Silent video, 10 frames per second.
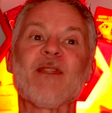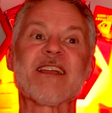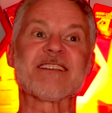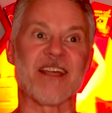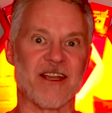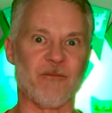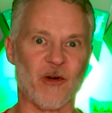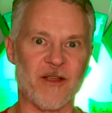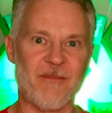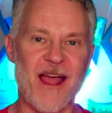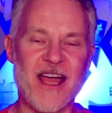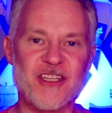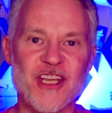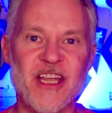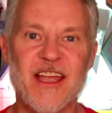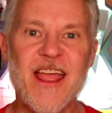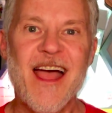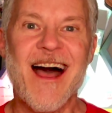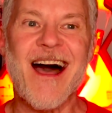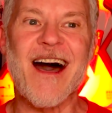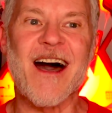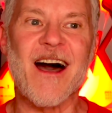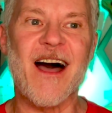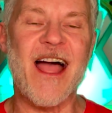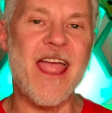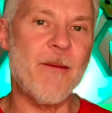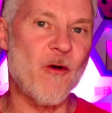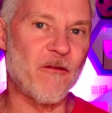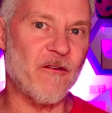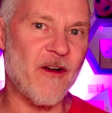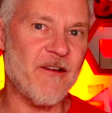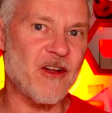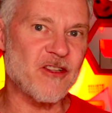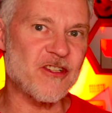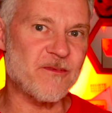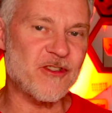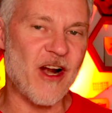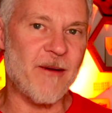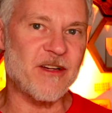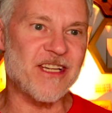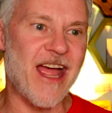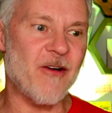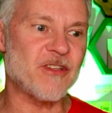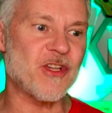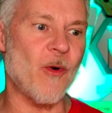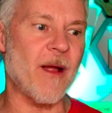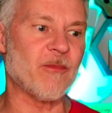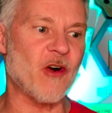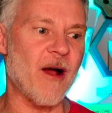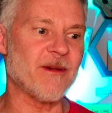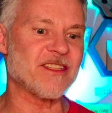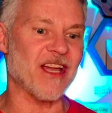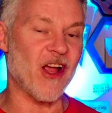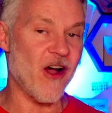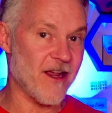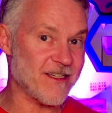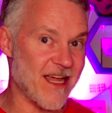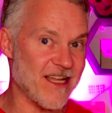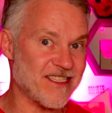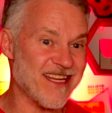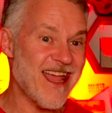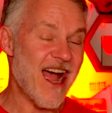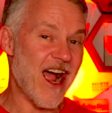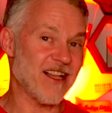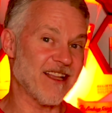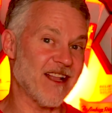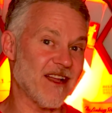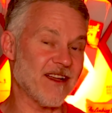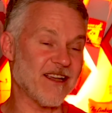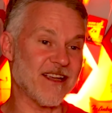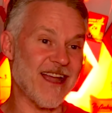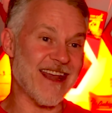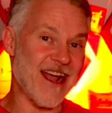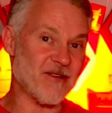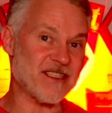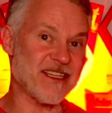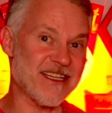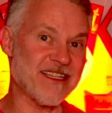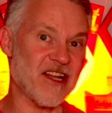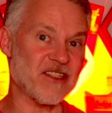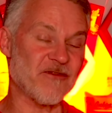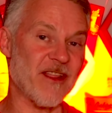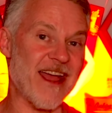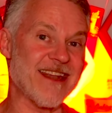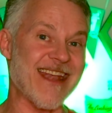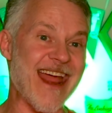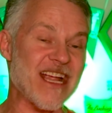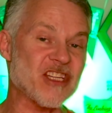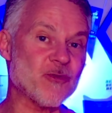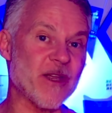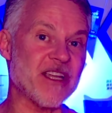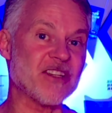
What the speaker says: Sunday Morning Magic. I am over 500 subscribers now, so I promised a contest. I'll announce the details for that next week,